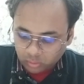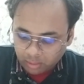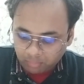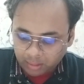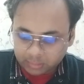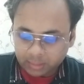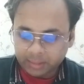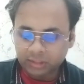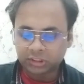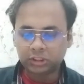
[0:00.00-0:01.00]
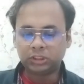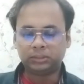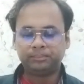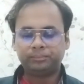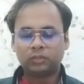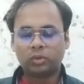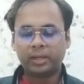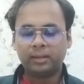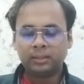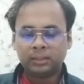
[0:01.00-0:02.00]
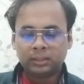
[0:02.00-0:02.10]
So I have marked it against E. Okay.